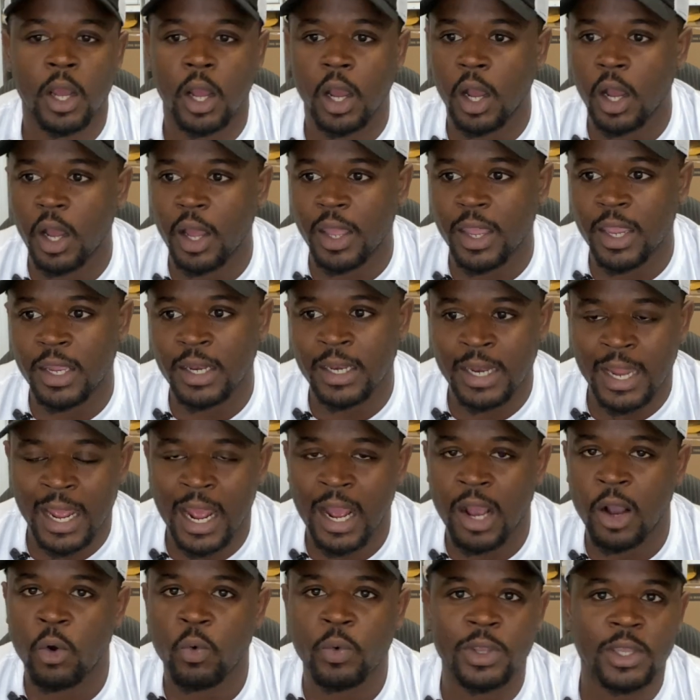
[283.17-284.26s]
Uh, and
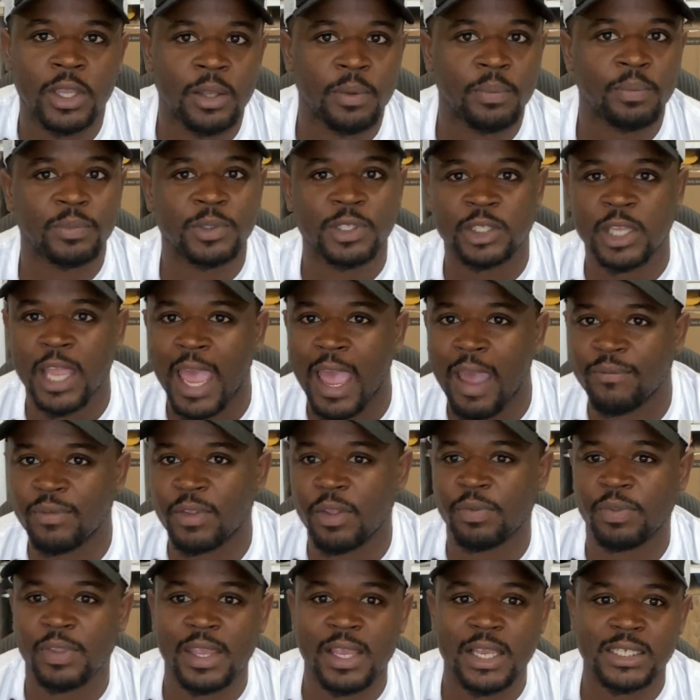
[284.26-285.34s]
now we can just have
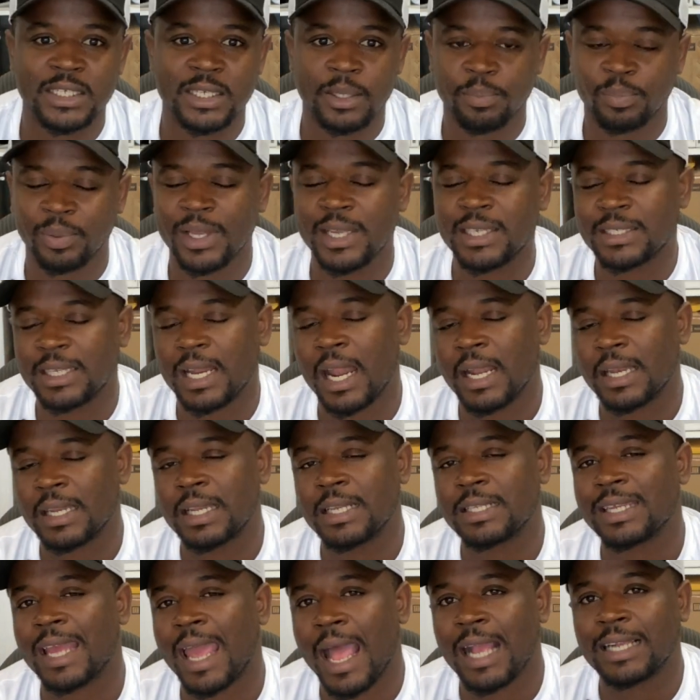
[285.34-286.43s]
the things in place that I
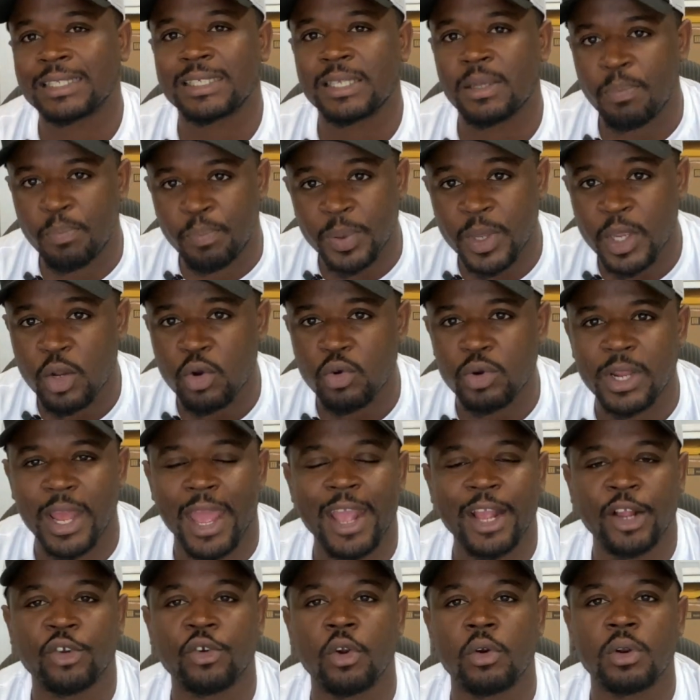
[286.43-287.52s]
need to actually build
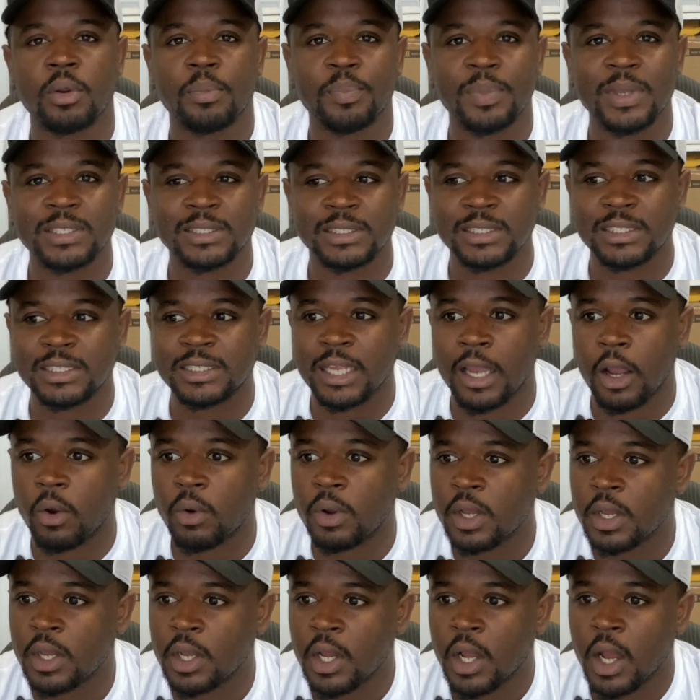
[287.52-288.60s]
and grow the business
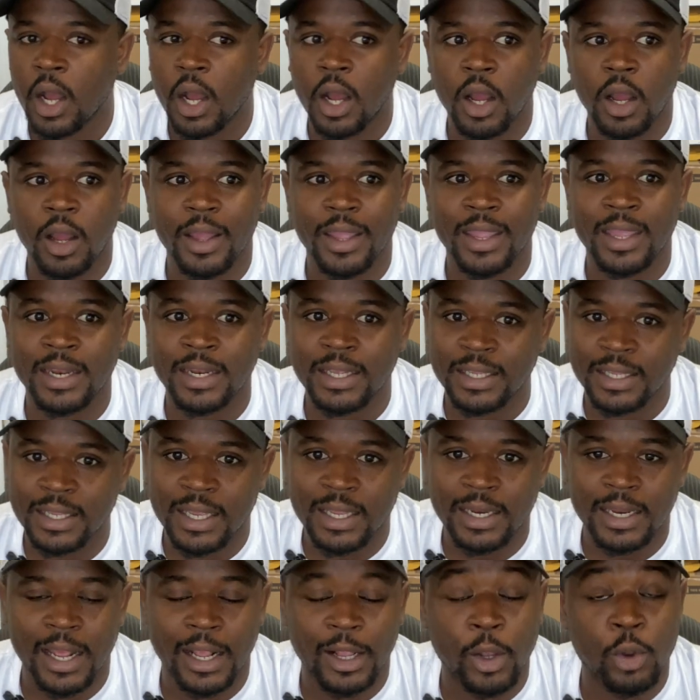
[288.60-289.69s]
out. Uh, and
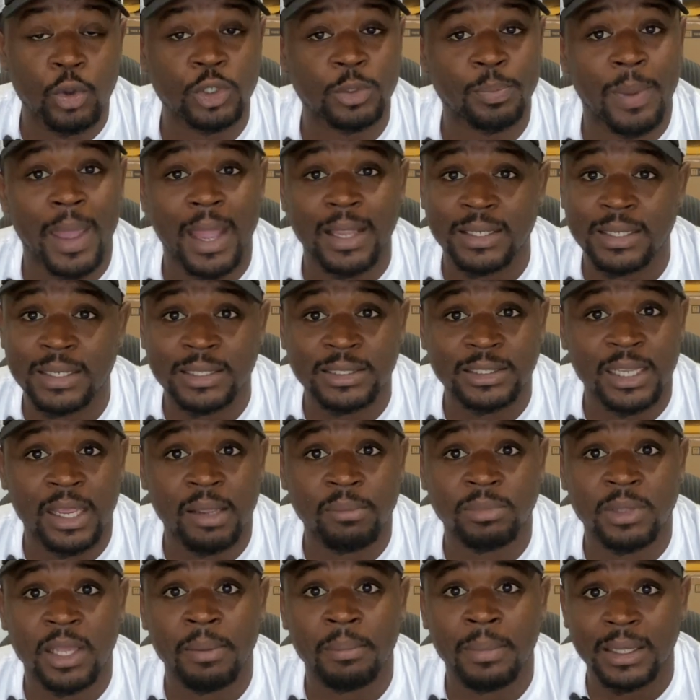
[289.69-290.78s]
again, that goes back to the
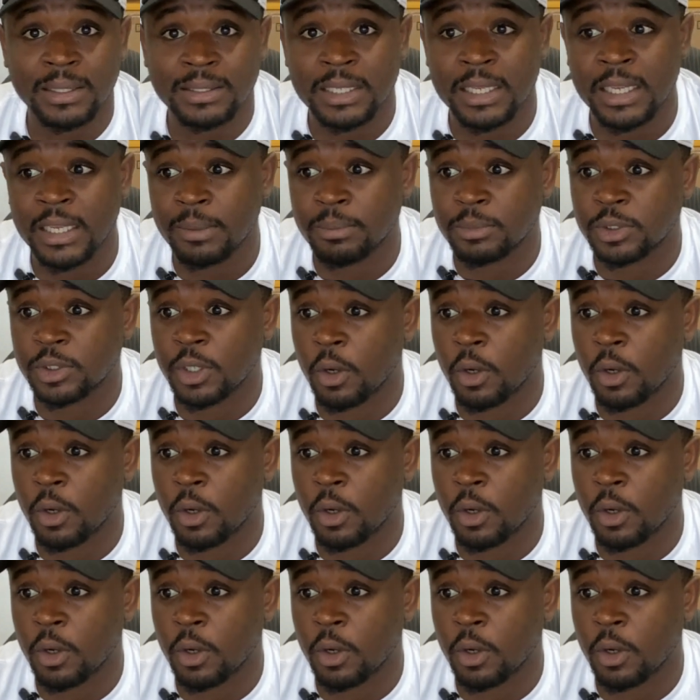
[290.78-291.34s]
same thing, my team.